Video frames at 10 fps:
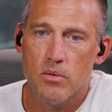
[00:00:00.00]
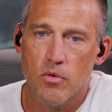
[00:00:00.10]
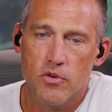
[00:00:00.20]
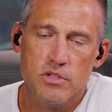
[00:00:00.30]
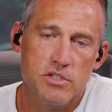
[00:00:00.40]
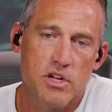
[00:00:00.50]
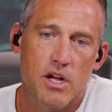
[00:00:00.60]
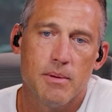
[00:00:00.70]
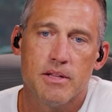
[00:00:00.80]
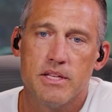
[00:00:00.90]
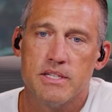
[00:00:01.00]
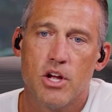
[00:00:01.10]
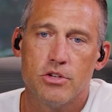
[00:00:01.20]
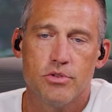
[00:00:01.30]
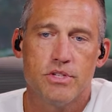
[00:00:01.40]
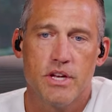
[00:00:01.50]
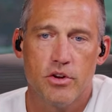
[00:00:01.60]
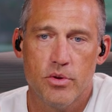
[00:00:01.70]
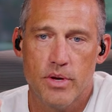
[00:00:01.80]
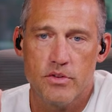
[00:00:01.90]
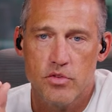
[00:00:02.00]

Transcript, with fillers: well, first let's talk about these countries that are doing it.